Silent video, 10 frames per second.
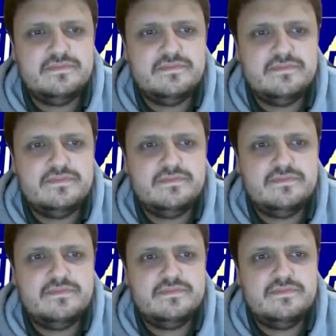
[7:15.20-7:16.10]

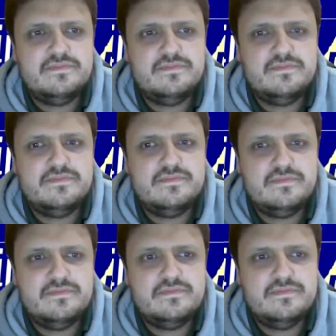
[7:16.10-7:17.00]

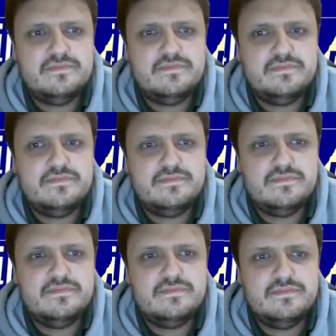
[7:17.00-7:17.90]

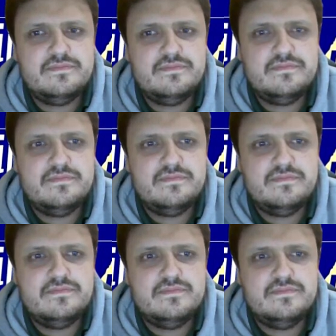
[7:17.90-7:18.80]

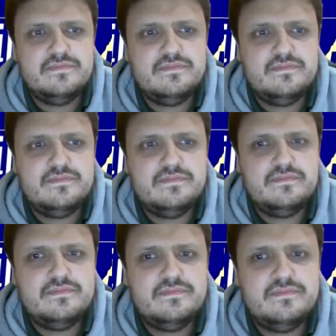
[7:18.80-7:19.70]

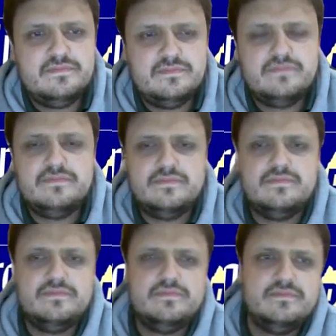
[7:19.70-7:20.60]

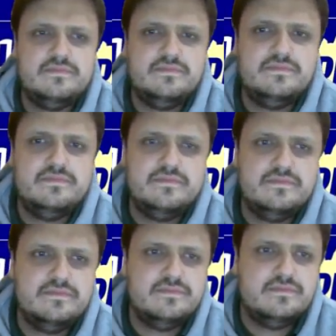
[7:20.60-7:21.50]

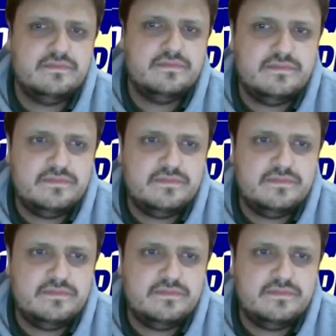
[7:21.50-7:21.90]
(silent)